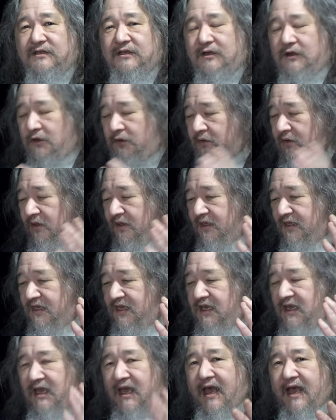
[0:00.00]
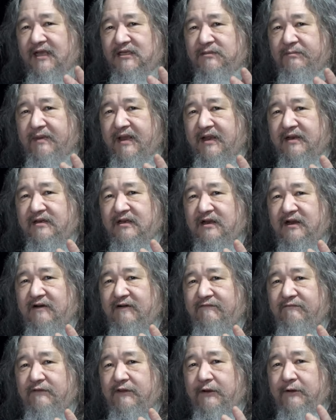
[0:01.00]
You know, know, the key aspect
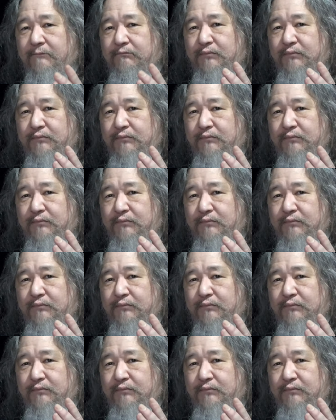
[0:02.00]
of the